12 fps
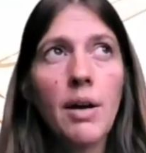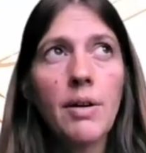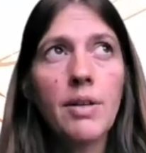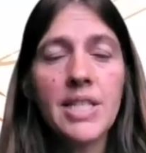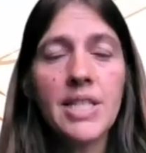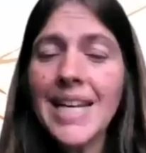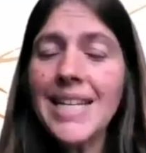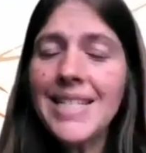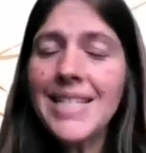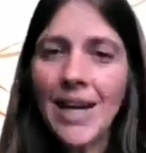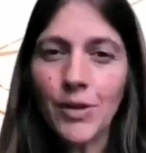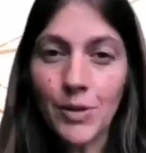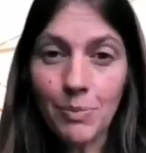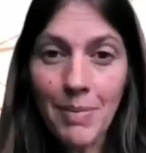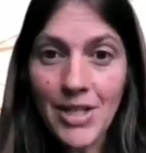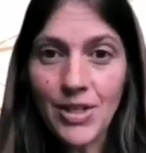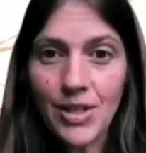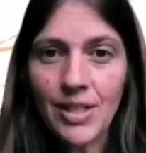detailed
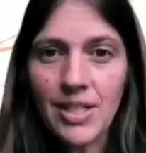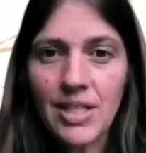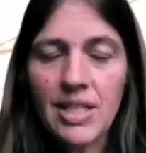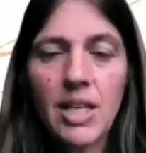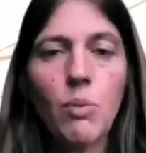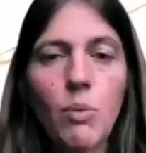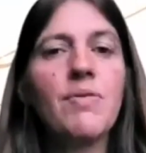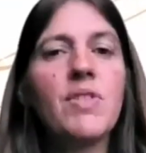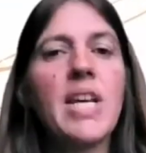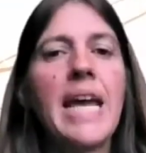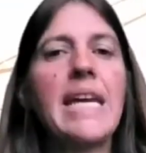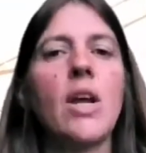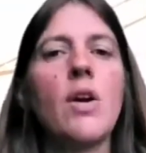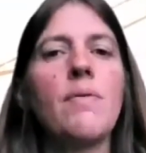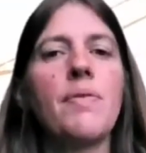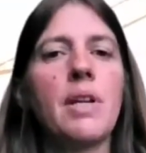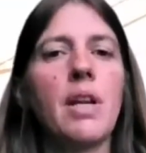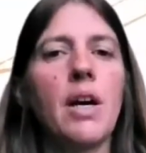measures that we've taken over
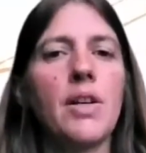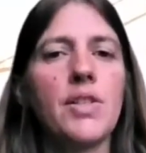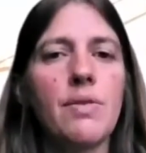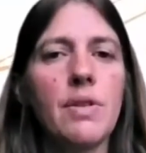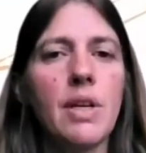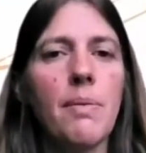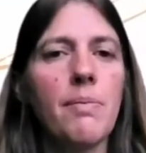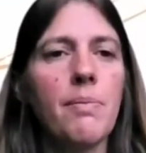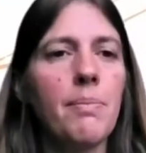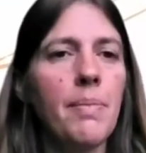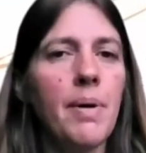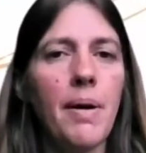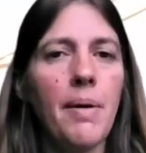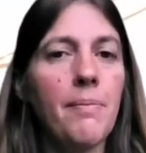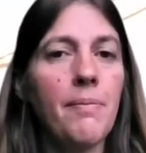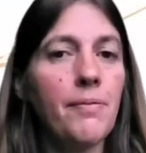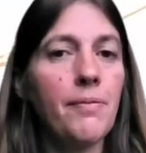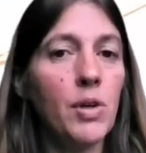the last
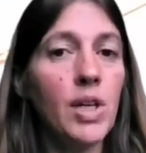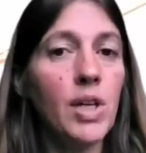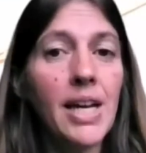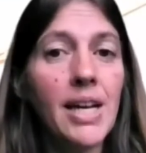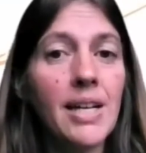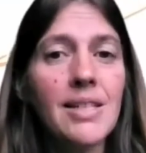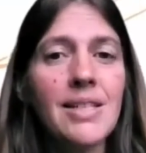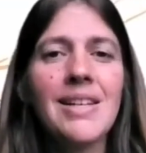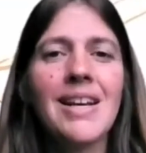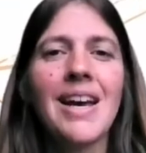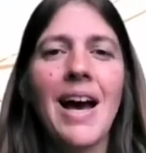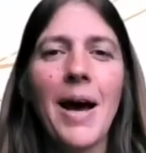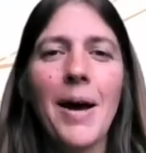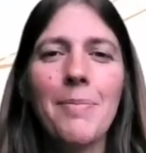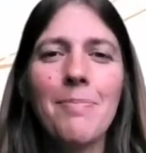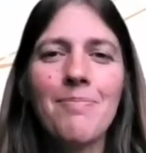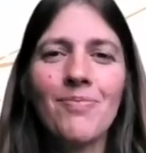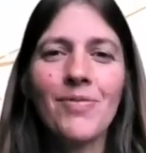few years
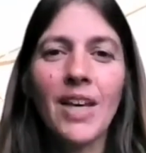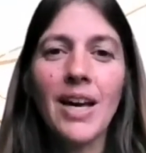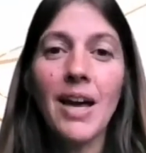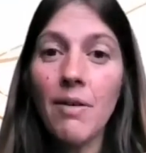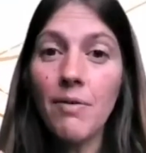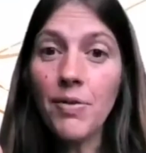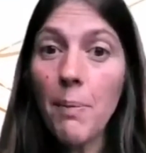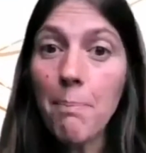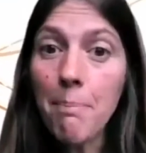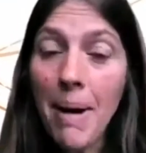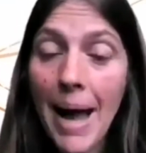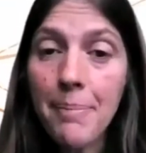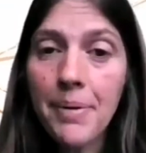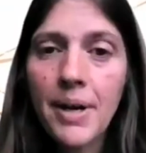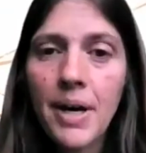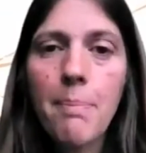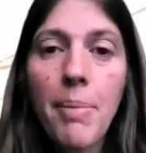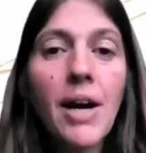that map
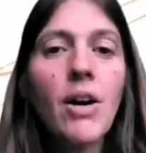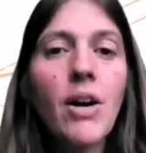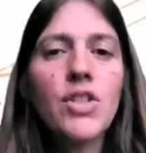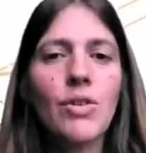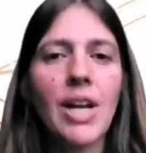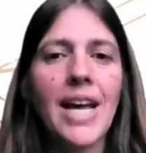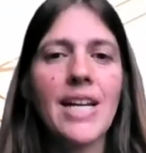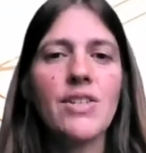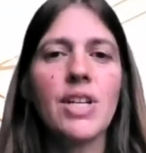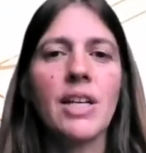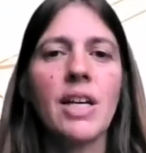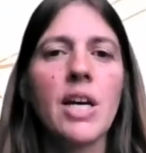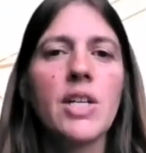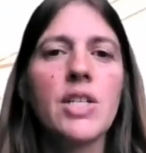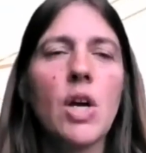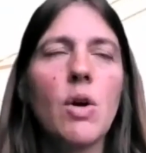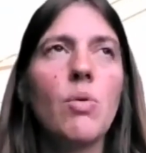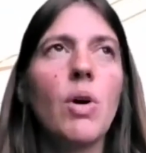biological aging.
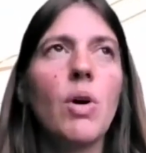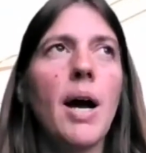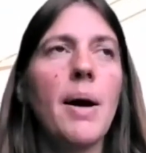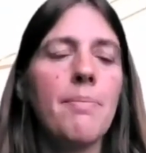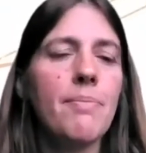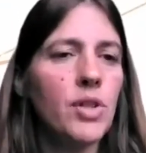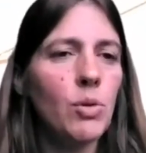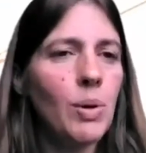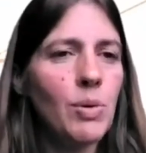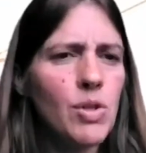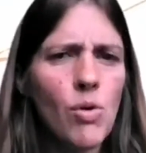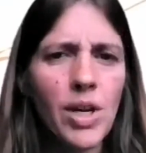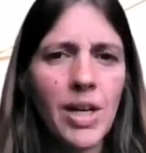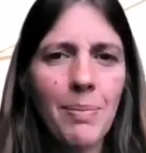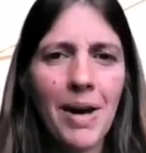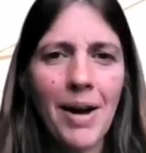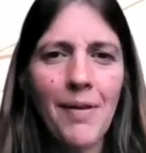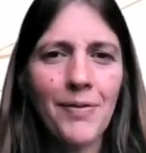So we were talking
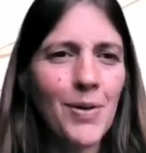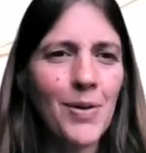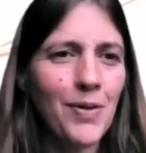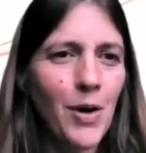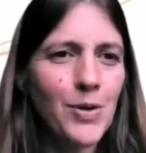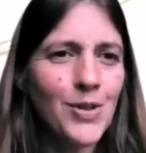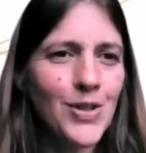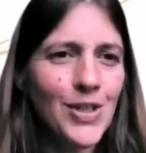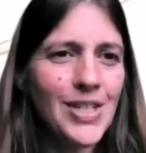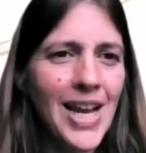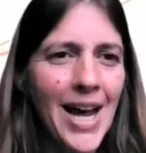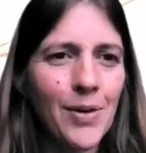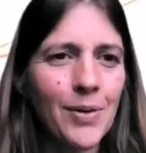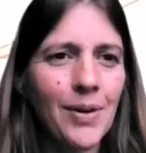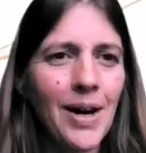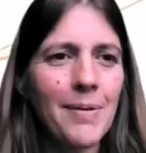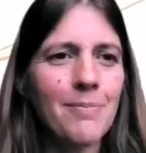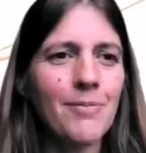about a few of those just now,
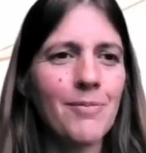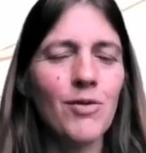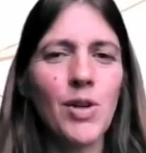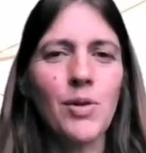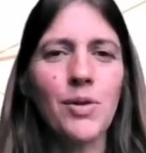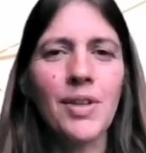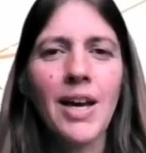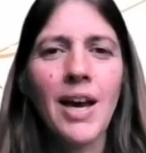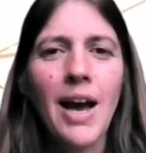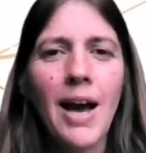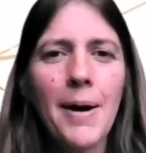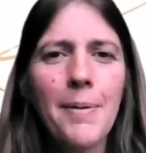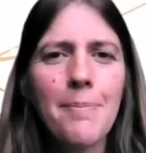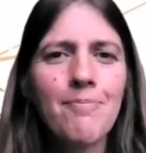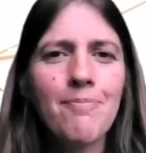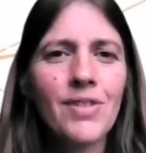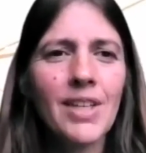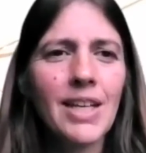Ruth.
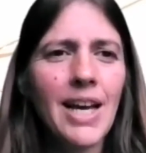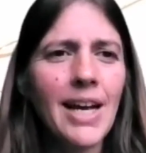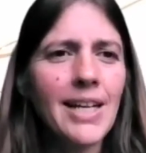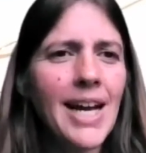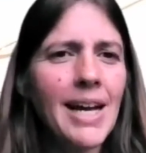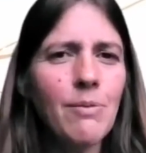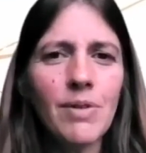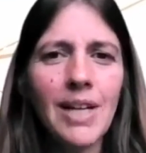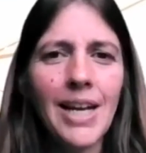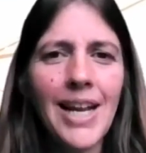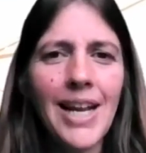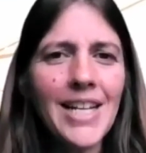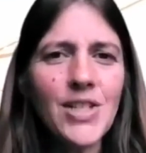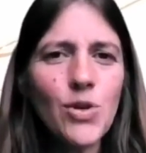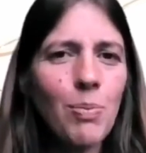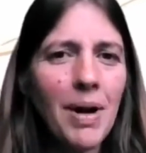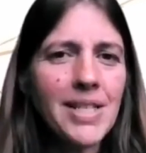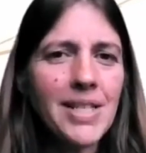Let's talk
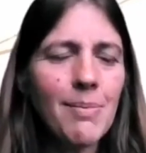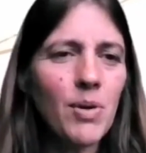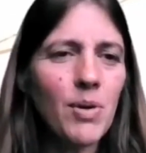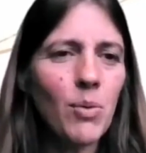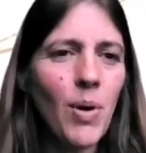about some of the ways